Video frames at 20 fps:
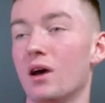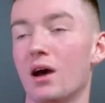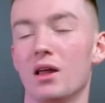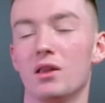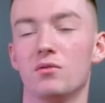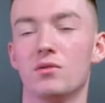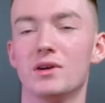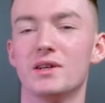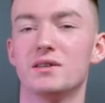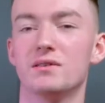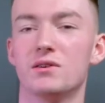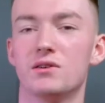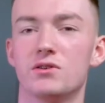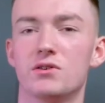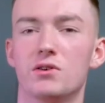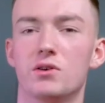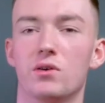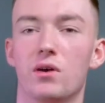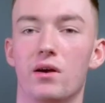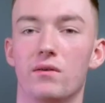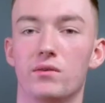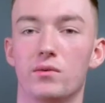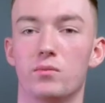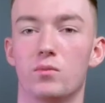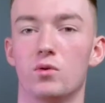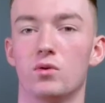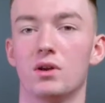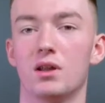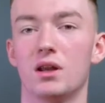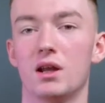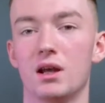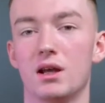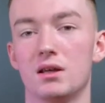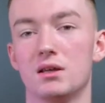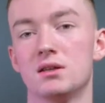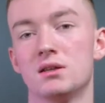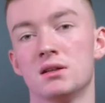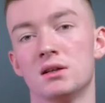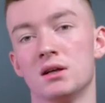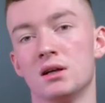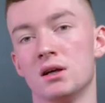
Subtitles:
And the reason you should do it every morning is